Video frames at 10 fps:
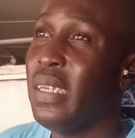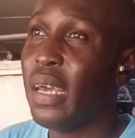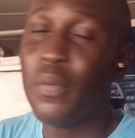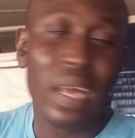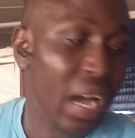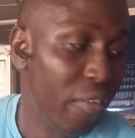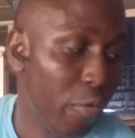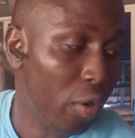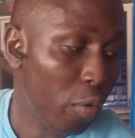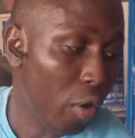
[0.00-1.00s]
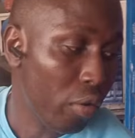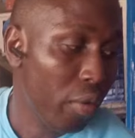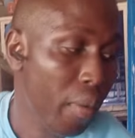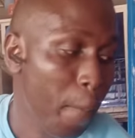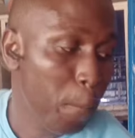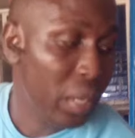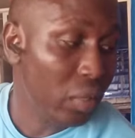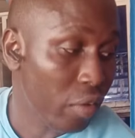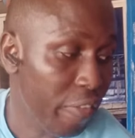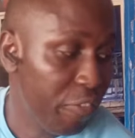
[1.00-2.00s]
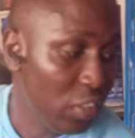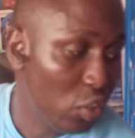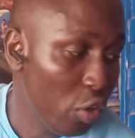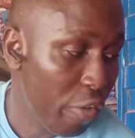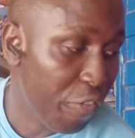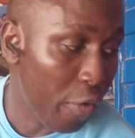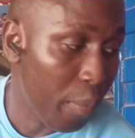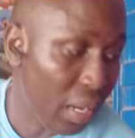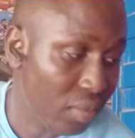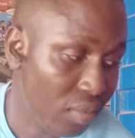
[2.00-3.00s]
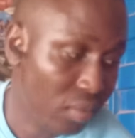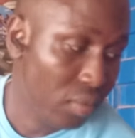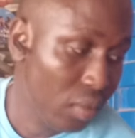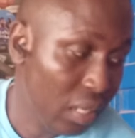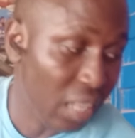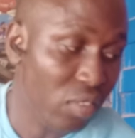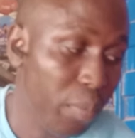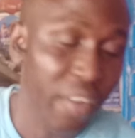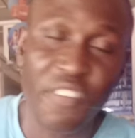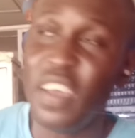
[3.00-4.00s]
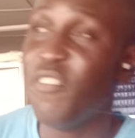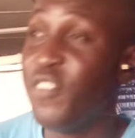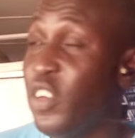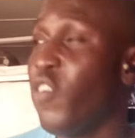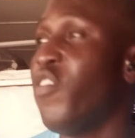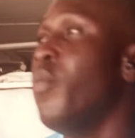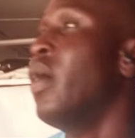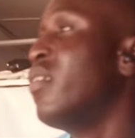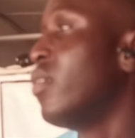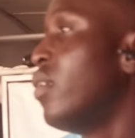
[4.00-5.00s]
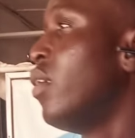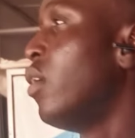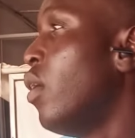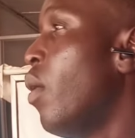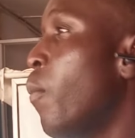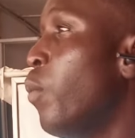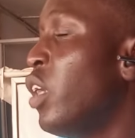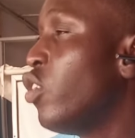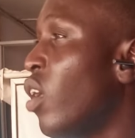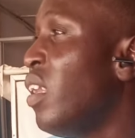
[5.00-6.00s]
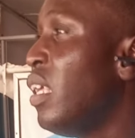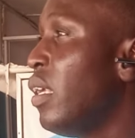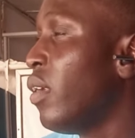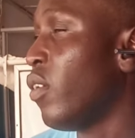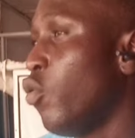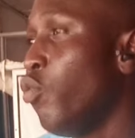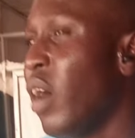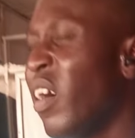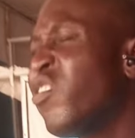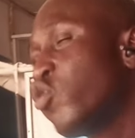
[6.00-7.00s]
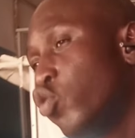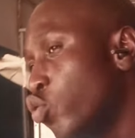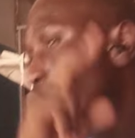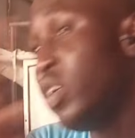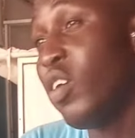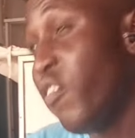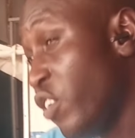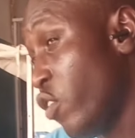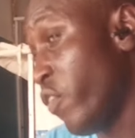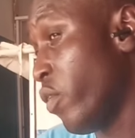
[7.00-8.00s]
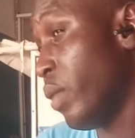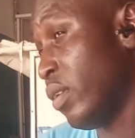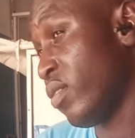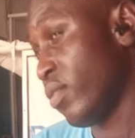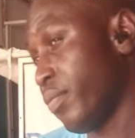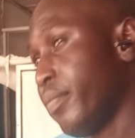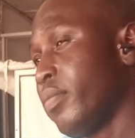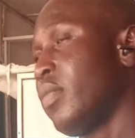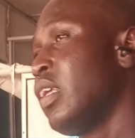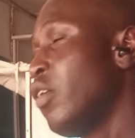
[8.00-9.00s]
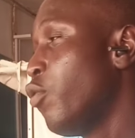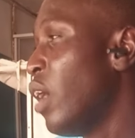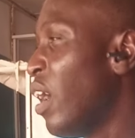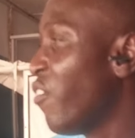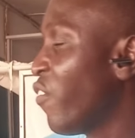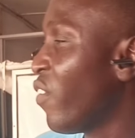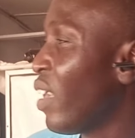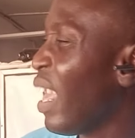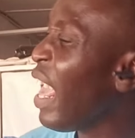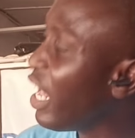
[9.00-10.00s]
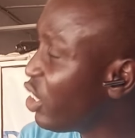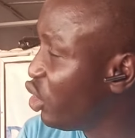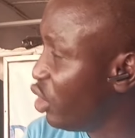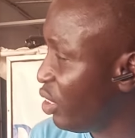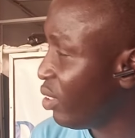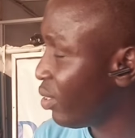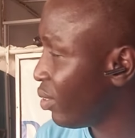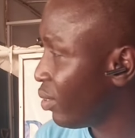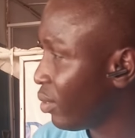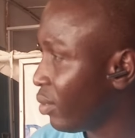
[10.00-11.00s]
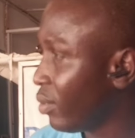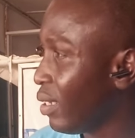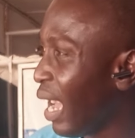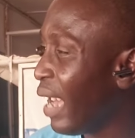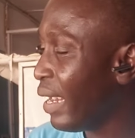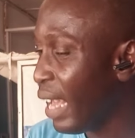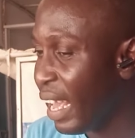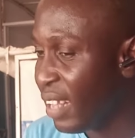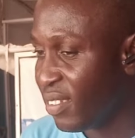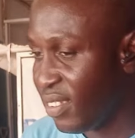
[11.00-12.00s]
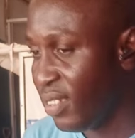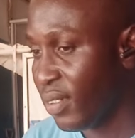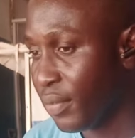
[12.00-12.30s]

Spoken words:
Then we now have what we call based on video formats. That's number 5, video formats. Majorly, we have 2 major video formats. We have HD and SD.